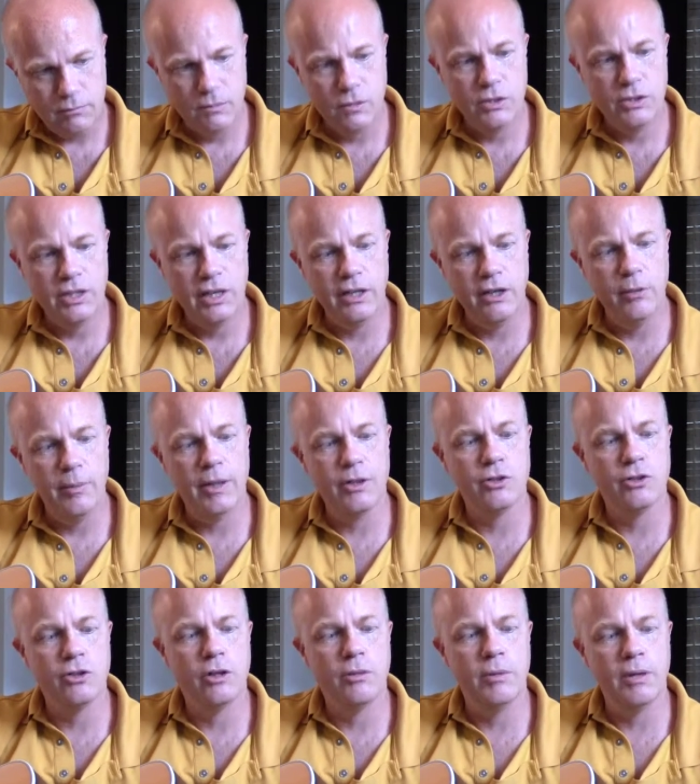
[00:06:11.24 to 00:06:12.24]
Set your
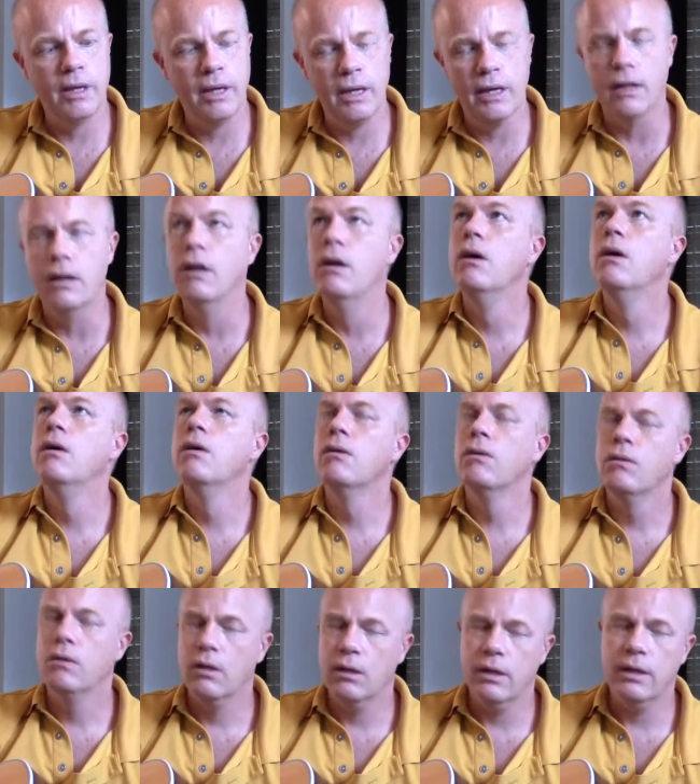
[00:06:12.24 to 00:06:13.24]
metronome again.
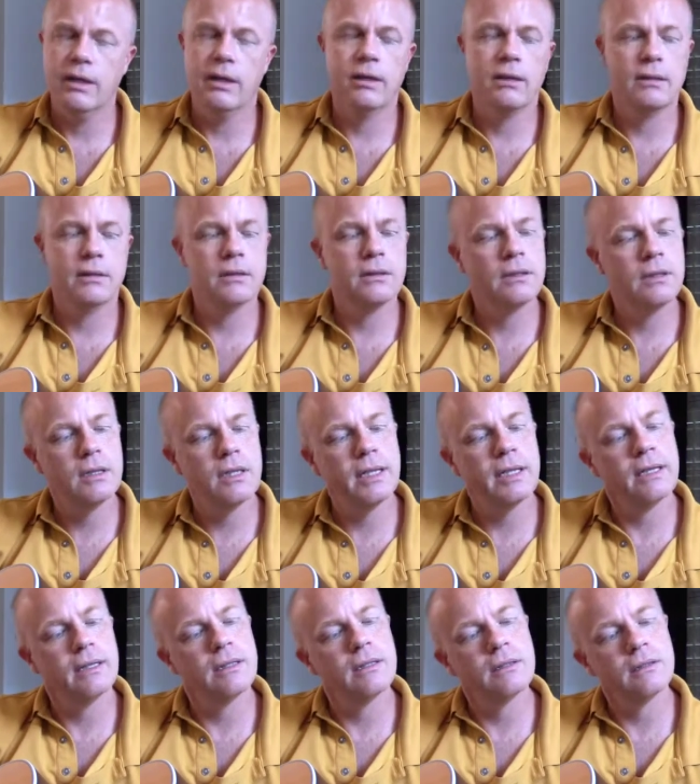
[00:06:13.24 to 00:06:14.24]
Click,
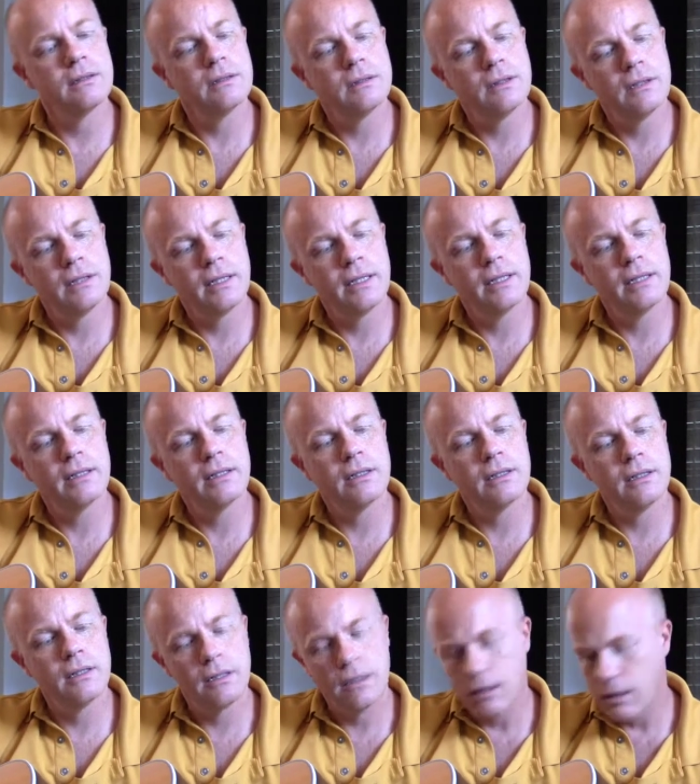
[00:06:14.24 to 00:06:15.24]
click, click,
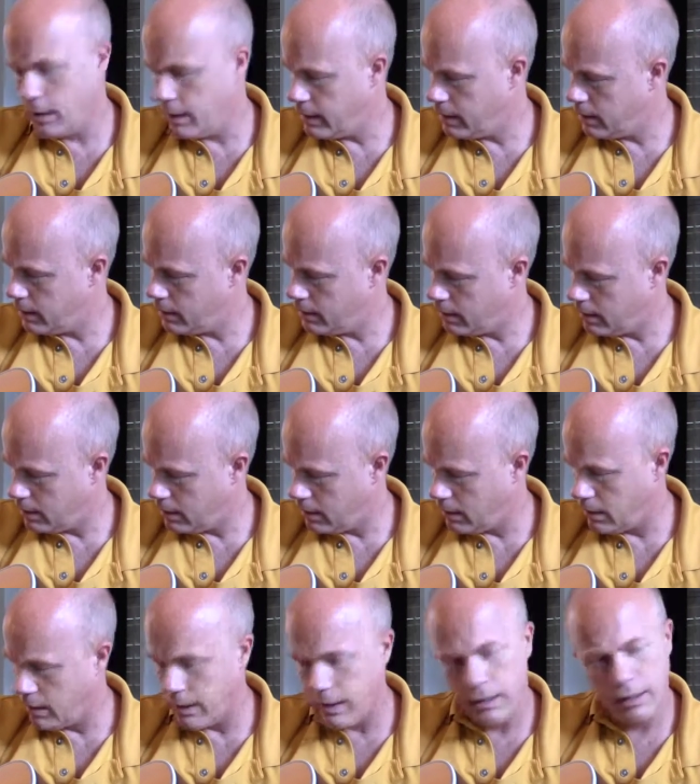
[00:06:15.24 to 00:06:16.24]
click,
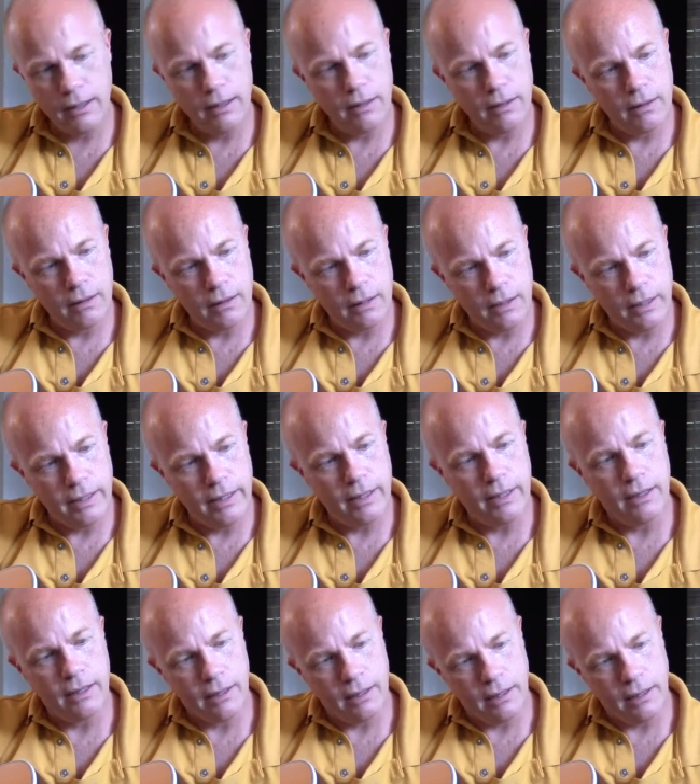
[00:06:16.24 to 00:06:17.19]
click, click,